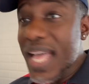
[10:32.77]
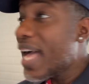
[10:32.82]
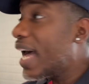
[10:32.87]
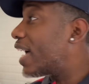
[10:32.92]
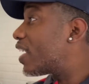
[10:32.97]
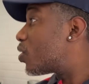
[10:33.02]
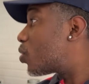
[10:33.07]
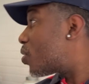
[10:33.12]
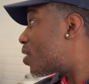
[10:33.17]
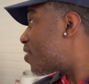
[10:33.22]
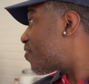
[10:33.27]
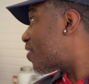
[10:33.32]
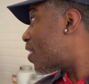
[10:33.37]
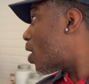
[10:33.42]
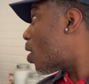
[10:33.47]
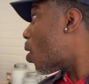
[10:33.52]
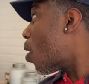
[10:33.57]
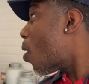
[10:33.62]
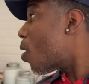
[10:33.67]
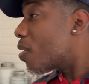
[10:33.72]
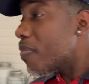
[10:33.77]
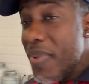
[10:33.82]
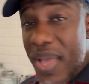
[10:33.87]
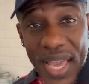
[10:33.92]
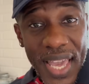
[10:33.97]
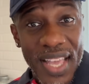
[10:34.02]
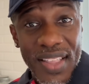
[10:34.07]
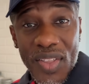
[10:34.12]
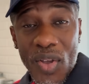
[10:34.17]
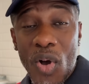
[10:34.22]
I don't know if I old me, I
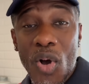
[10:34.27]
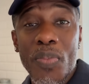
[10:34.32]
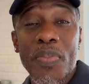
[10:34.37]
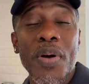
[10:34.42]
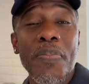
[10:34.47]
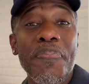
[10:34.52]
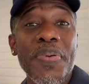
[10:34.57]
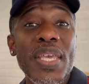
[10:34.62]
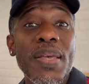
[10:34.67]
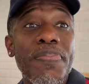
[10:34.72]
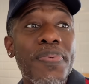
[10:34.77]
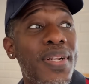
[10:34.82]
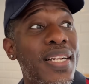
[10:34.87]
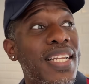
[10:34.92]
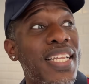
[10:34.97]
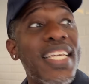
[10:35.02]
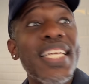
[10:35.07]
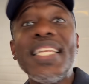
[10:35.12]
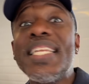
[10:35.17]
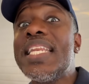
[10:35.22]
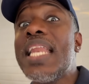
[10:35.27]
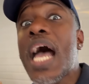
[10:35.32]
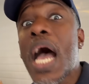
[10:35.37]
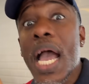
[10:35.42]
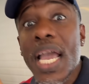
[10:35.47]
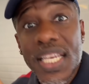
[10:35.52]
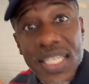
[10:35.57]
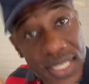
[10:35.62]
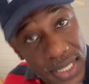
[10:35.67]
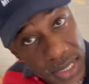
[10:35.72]
get old, but people, it's
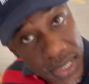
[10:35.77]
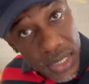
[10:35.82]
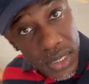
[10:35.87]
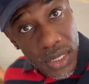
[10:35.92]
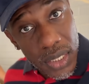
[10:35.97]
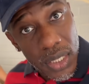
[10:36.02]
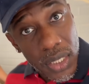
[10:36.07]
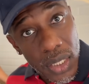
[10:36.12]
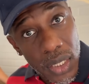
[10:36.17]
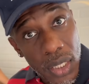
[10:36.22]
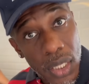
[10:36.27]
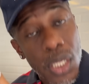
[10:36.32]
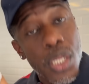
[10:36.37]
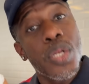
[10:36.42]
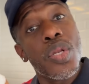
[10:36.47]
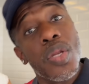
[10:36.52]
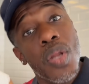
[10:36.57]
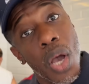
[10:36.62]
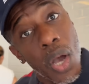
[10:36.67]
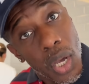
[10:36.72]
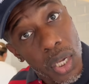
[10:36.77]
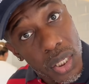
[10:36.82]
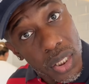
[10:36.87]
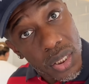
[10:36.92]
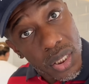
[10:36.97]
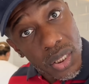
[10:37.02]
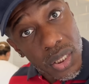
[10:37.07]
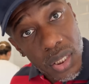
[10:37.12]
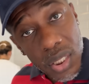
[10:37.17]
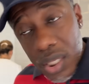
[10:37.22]
nice. It's
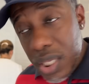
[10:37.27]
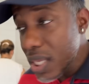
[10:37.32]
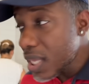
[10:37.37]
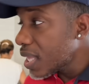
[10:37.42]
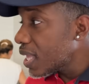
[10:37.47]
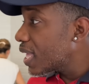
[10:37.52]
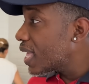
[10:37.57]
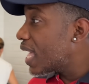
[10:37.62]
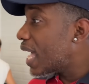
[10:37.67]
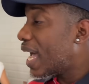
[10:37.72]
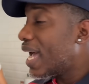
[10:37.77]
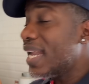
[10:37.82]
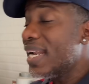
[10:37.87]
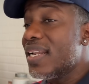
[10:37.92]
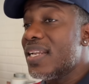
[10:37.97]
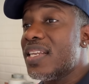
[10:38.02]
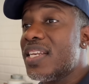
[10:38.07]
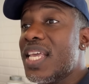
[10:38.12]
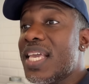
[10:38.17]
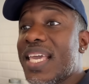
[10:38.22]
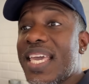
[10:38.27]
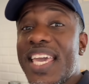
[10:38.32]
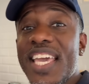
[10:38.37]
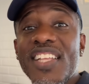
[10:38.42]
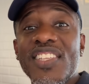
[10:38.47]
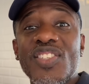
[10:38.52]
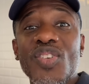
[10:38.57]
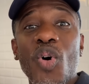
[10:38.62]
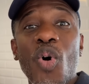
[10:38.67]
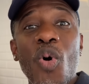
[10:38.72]
nice. And the
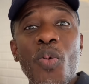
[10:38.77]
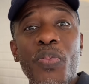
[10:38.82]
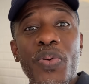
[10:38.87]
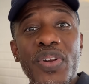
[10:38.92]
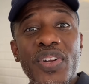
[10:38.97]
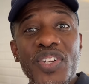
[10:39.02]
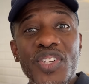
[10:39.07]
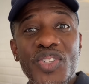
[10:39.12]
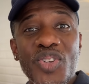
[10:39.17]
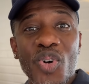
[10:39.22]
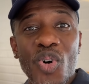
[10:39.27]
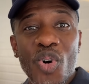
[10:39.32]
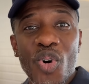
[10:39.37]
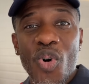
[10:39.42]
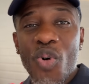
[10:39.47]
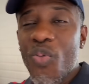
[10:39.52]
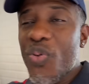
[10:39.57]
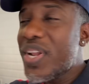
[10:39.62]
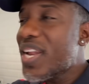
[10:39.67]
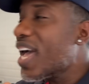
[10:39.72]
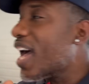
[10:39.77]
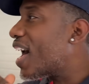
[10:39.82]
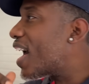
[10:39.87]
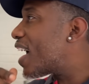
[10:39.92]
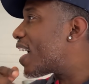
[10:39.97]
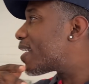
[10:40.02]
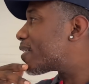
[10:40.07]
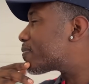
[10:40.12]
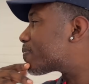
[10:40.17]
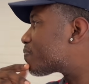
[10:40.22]
kids opened the show with
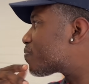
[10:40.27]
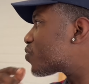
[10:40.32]
a